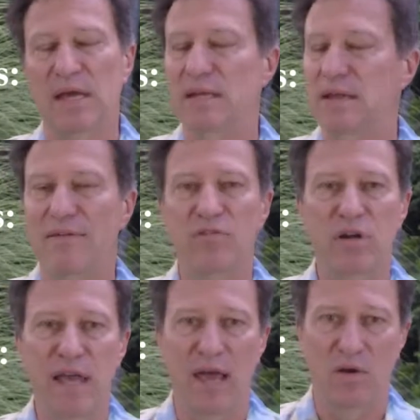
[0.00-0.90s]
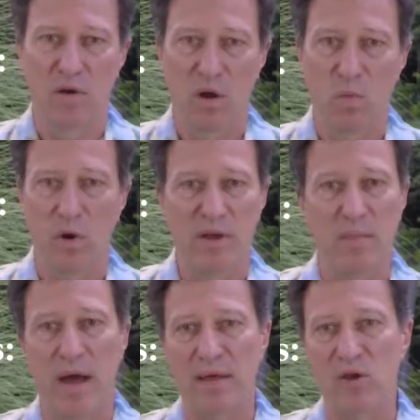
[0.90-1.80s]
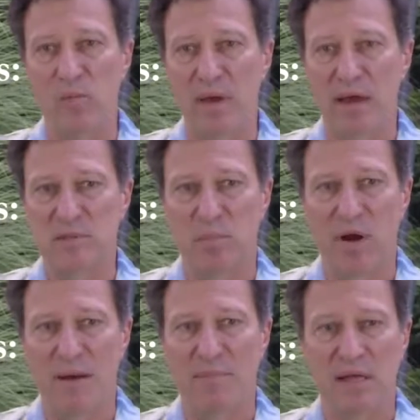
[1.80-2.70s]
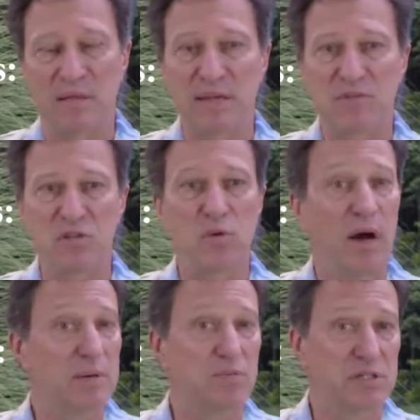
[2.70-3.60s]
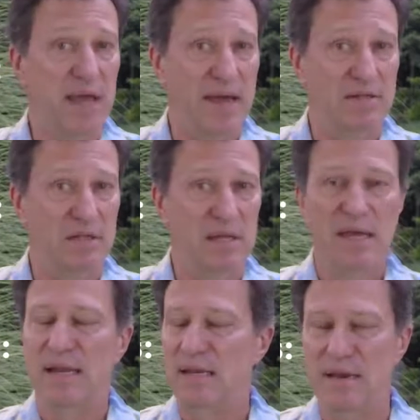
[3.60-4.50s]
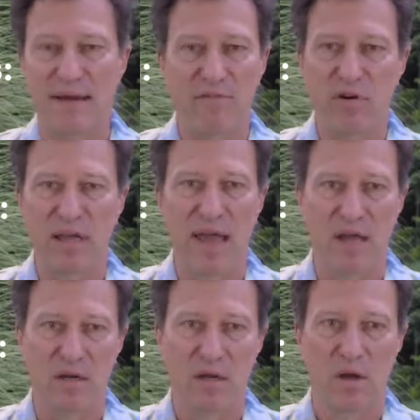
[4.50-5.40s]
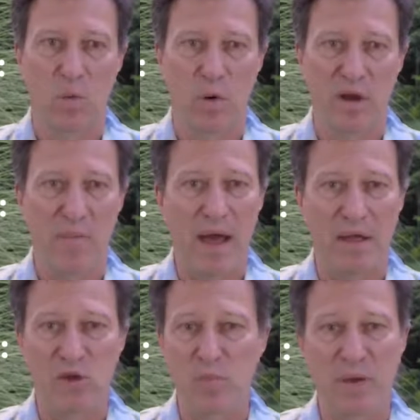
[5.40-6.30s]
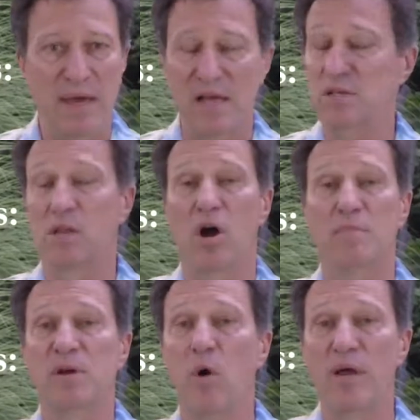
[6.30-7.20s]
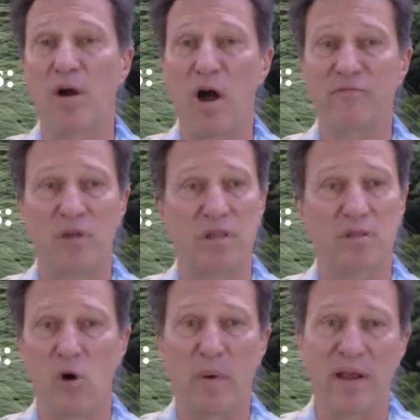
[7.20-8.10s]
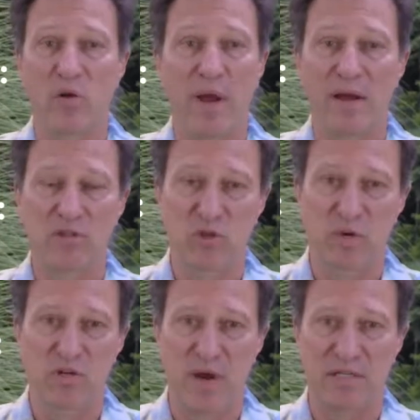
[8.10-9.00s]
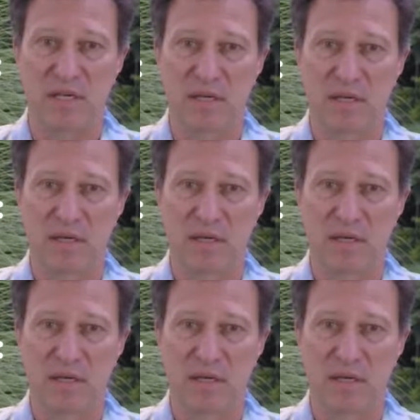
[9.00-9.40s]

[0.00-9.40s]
Never again worry about a UPS problem that leaves you unprotected. Never again worry about a UPS alarm going off with nobody around to address it.